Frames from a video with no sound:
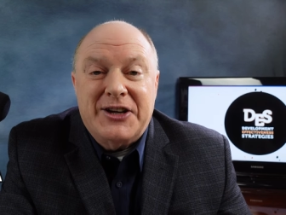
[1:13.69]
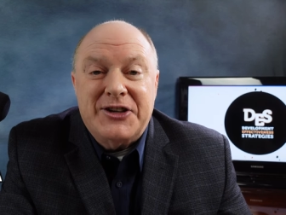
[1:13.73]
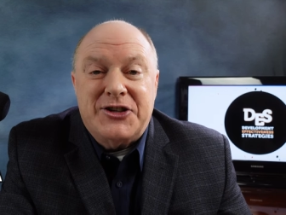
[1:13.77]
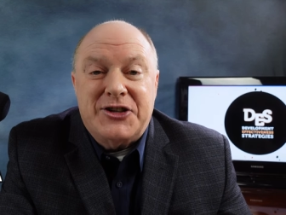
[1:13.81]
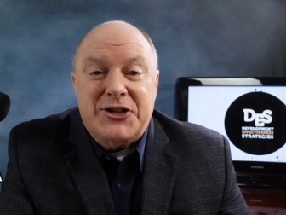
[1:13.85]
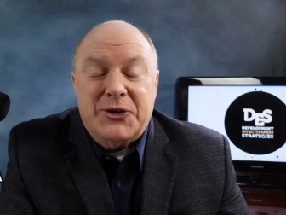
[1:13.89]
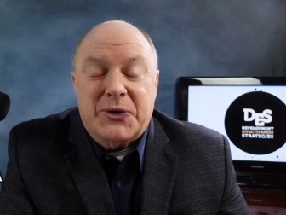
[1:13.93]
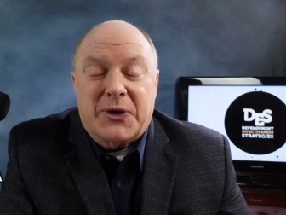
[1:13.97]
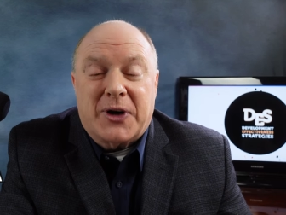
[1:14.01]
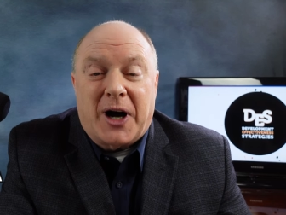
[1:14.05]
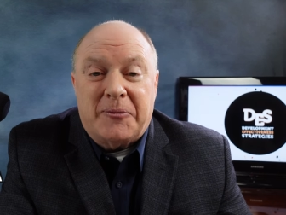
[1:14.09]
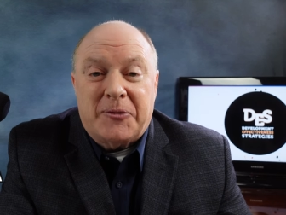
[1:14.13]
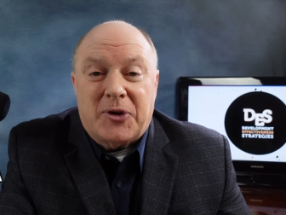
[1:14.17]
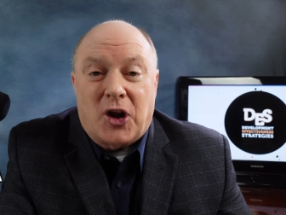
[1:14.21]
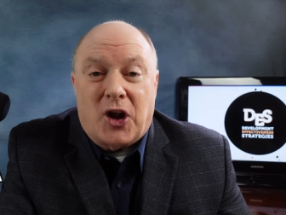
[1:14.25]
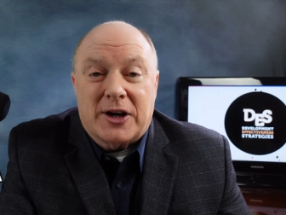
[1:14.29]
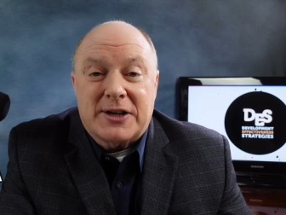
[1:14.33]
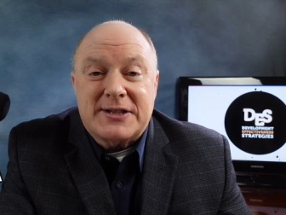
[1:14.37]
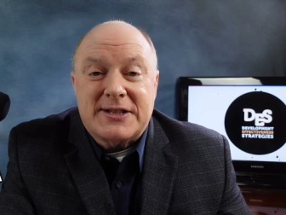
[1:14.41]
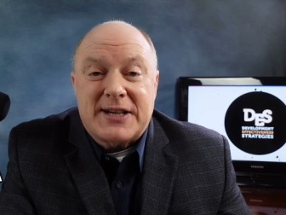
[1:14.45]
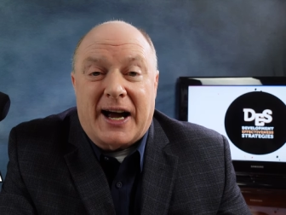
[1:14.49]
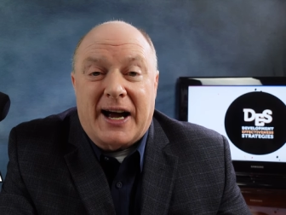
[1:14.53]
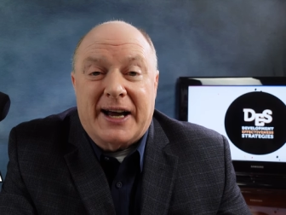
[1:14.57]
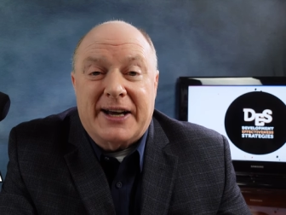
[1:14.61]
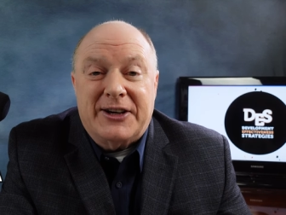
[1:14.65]
to come
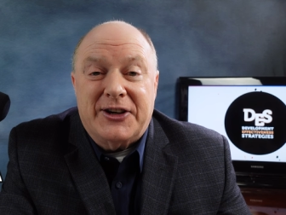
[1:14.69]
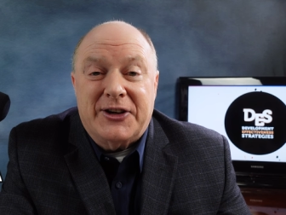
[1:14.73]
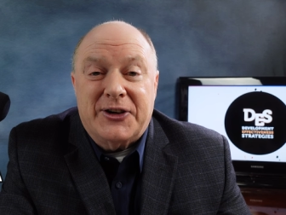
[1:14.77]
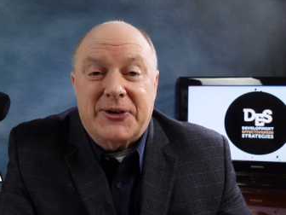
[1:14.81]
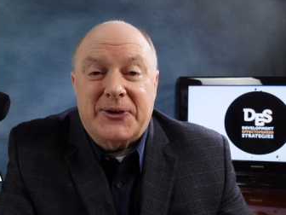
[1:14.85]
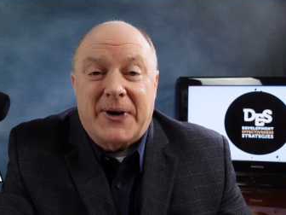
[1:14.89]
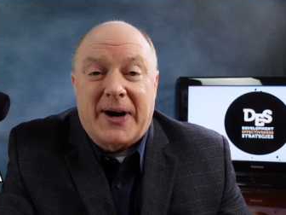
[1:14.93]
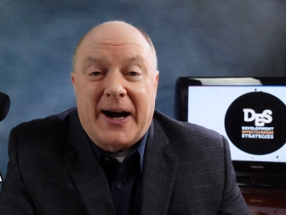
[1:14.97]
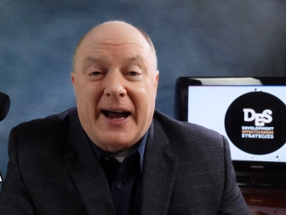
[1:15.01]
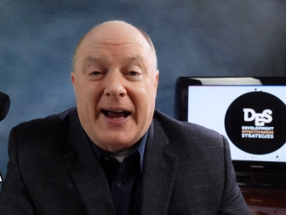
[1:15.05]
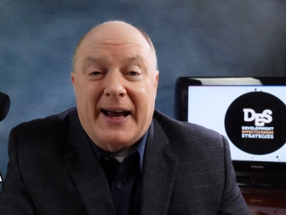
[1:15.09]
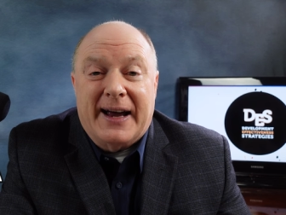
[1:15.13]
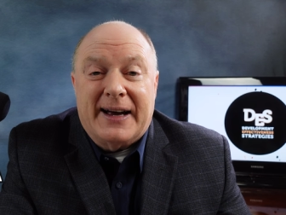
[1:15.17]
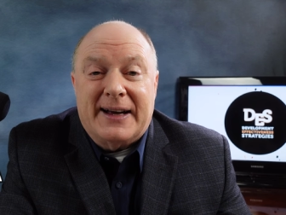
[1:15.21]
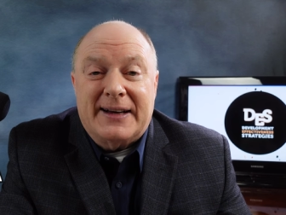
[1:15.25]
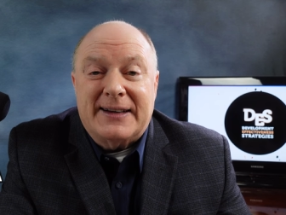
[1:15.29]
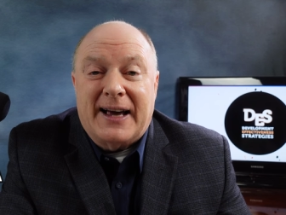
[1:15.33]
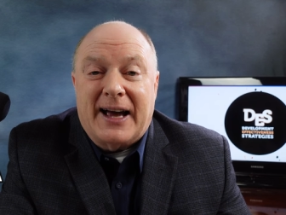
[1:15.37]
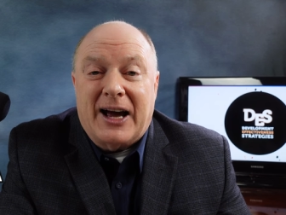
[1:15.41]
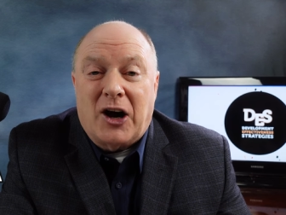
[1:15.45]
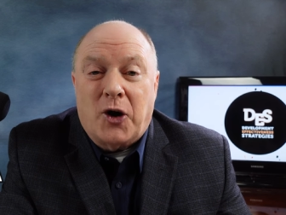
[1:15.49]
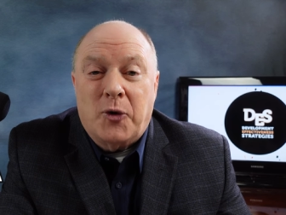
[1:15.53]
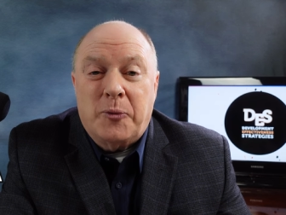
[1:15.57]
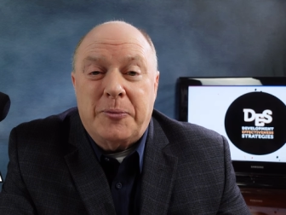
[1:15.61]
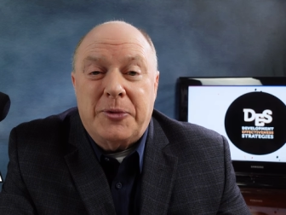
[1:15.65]
alongside you and
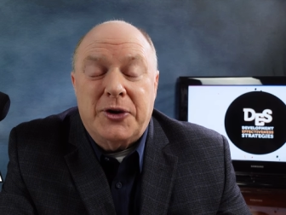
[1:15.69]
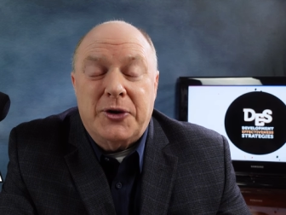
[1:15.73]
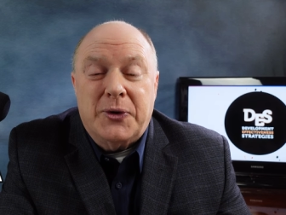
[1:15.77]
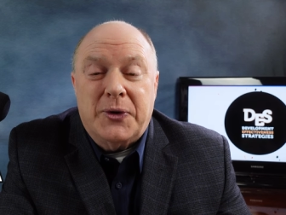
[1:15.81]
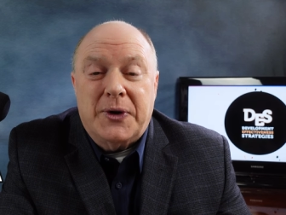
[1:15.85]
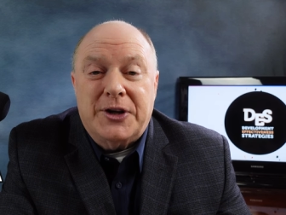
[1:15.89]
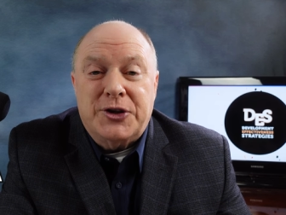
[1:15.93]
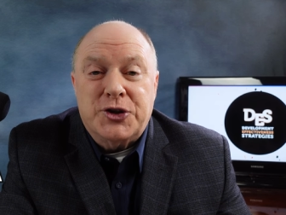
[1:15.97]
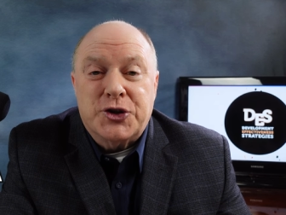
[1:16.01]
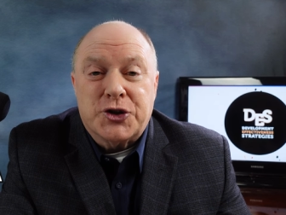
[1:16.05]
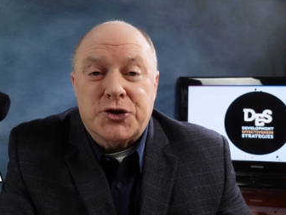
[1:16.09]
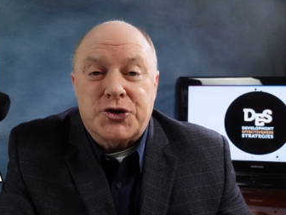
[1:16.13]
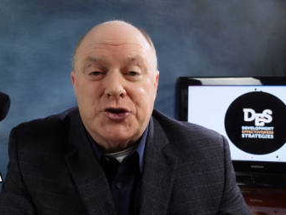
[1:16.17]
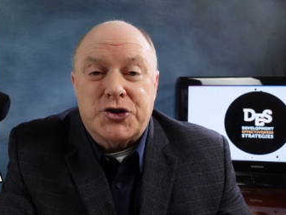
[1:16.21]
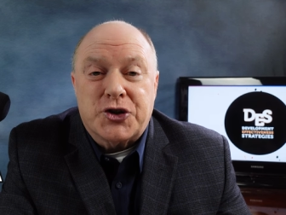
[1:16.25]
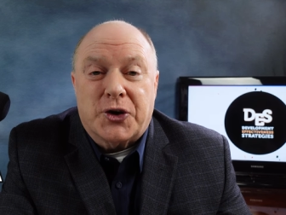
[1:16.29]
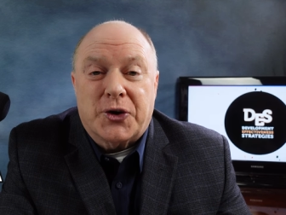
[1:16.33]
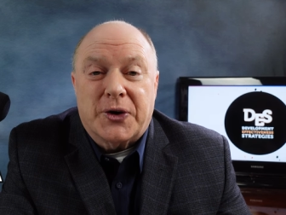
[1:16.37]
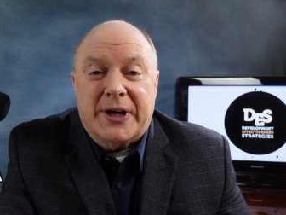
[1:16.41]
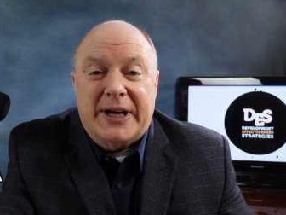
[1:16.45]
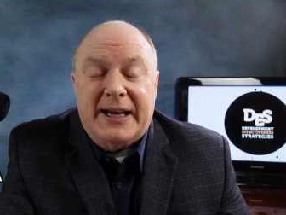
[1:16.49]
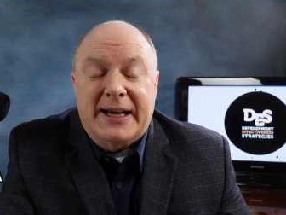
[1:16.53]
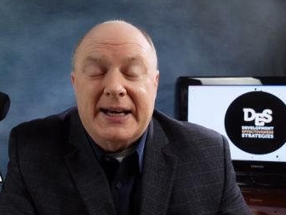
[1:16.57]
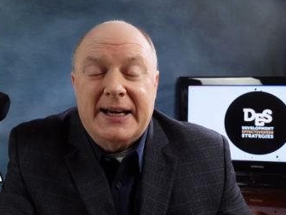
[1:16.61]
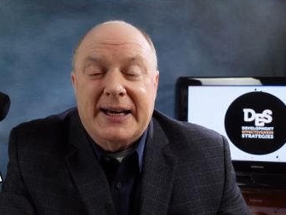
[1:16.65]
help you in your
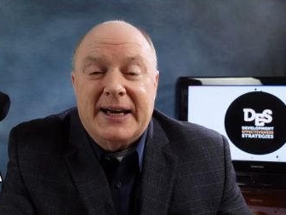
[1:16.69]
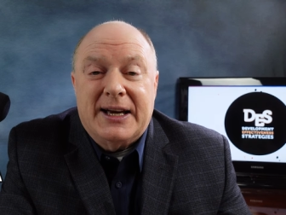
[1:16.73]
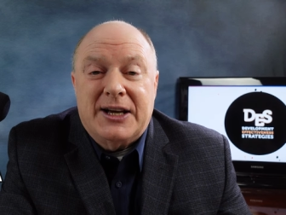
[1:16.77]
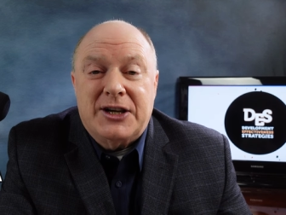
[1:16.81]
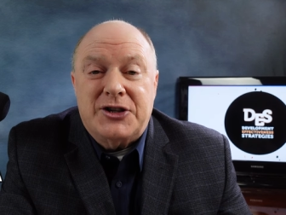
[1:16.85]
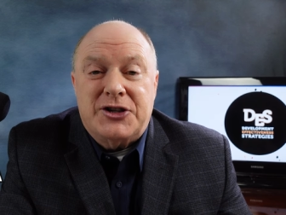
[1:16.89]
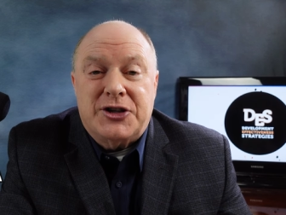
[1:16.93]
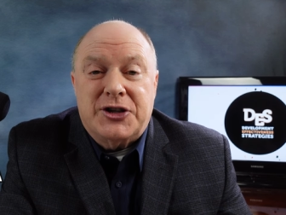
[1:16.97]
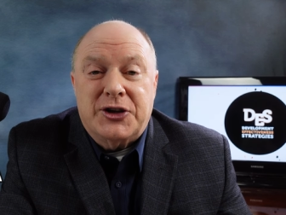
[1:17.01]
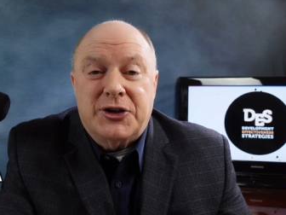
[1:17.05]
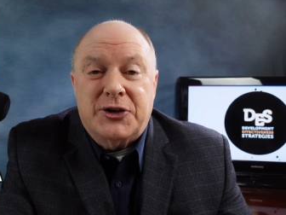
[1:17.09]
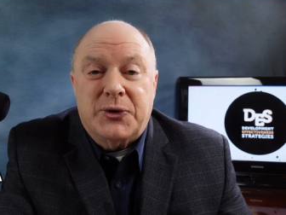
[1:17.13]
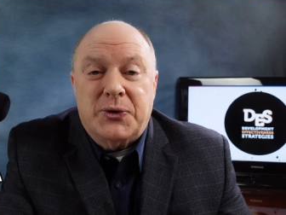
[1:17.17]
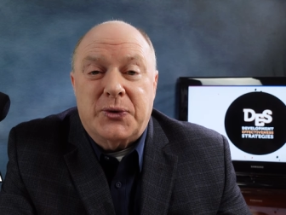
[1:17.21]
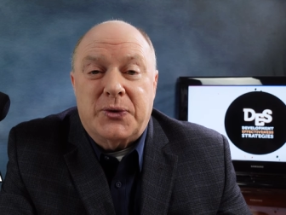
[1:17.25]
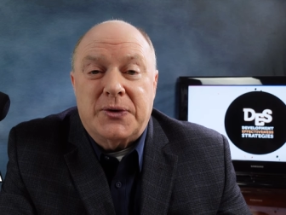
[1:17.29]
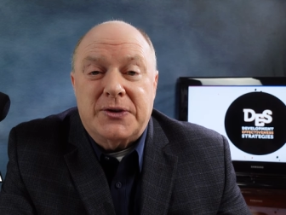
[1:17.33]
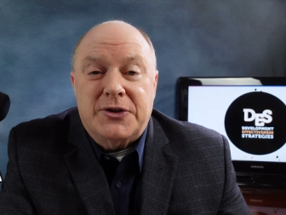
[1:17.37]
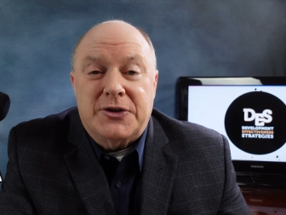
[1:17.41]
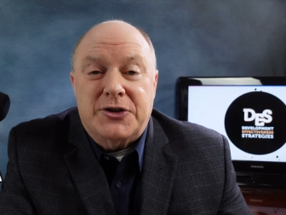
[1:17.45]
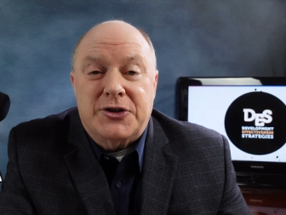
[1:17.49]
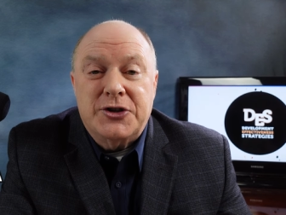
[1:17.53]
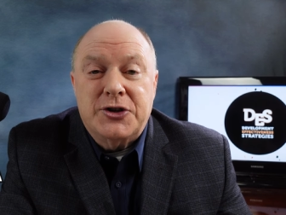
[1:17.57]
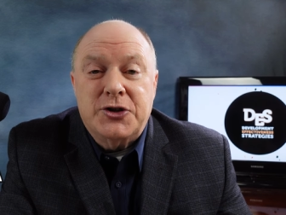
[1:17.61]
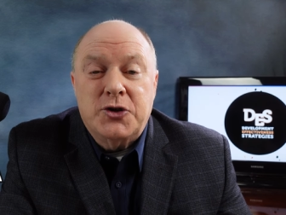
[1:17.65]
journey to
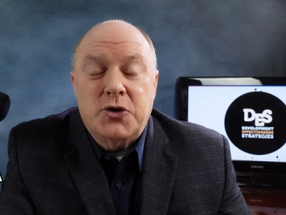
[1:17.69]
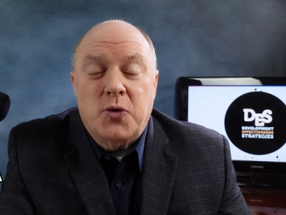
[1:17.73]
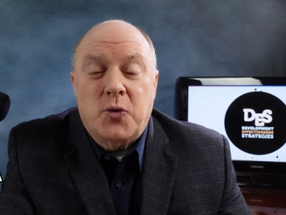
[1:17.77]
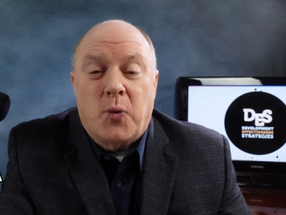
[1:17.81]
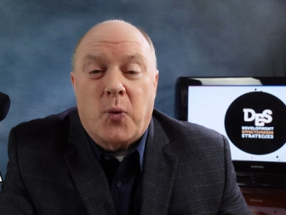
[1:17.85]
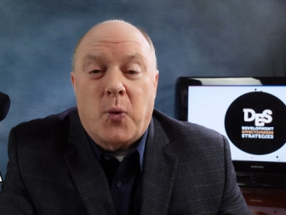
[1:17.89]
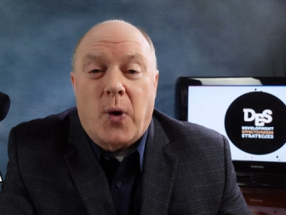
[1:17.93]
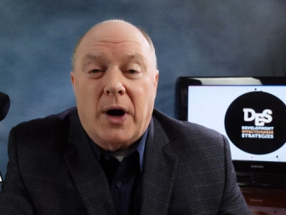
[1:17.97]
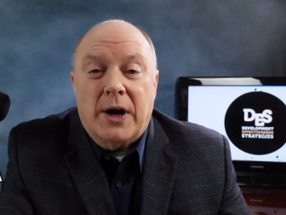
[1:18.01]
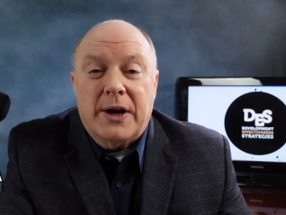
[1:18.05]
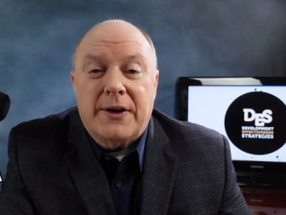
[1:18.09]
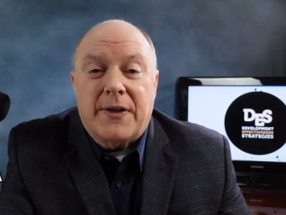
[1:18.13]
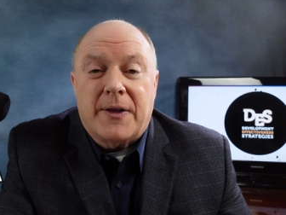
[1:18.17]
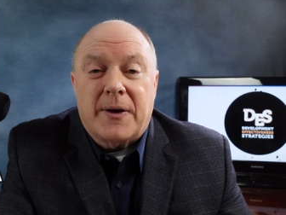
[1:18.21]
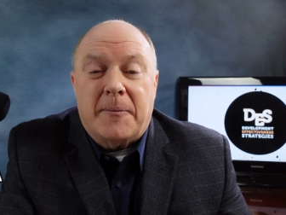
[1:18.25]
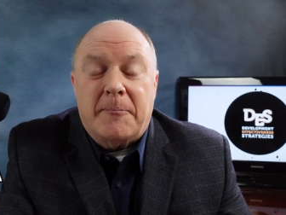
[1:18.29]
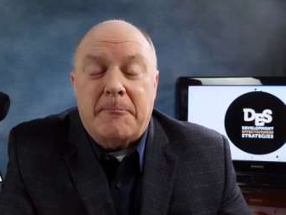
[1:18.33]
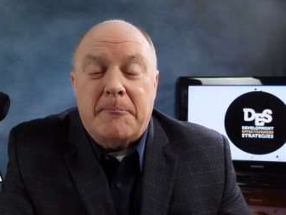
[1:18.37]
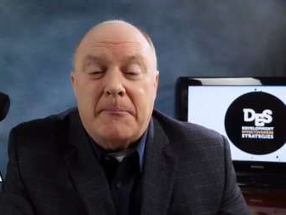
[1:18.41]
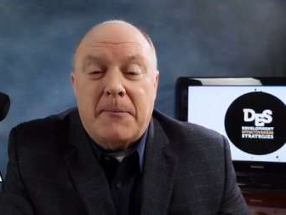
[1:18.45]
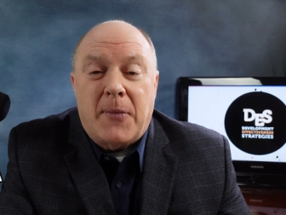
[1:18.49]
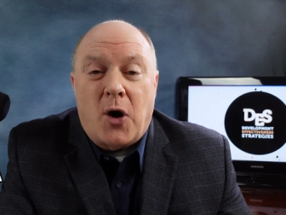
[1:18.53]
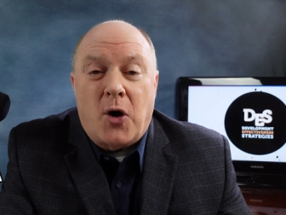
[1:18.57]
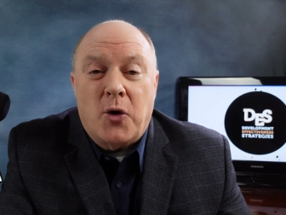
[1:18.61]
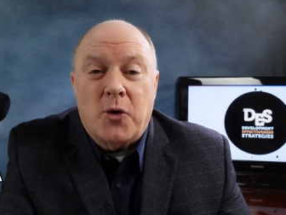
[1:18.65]
do one of the
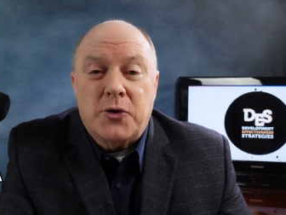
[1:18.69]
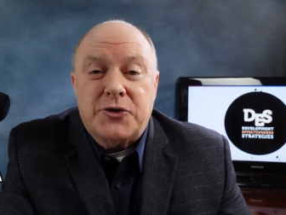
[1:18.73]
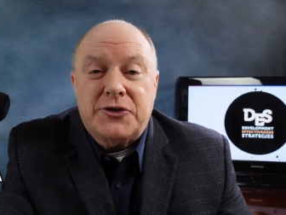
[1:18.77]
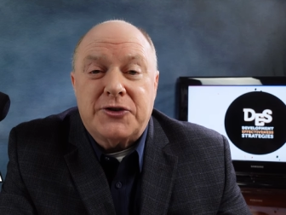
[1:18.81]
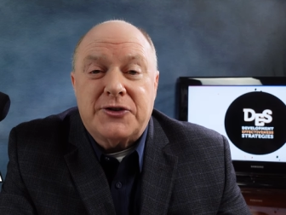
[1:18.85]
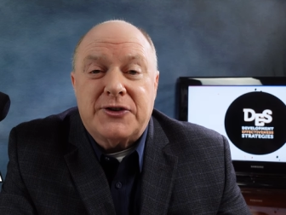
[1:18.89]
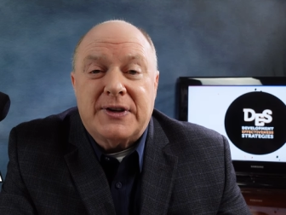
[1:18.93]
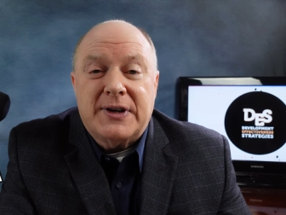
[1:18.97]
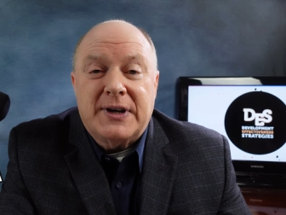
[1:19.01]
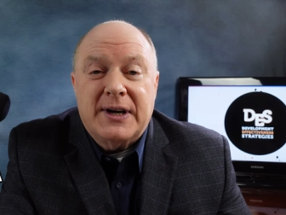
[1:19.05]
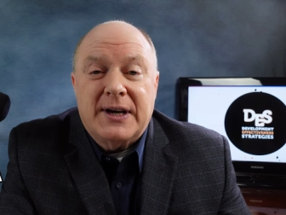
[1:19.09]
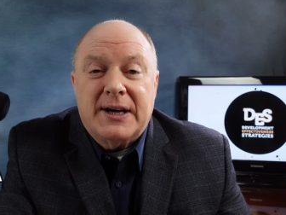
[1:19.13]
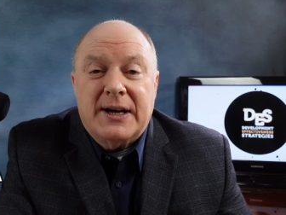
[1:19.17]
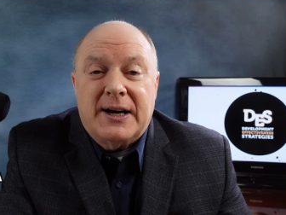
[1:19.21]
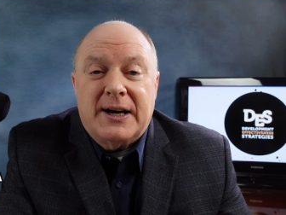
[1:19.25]
most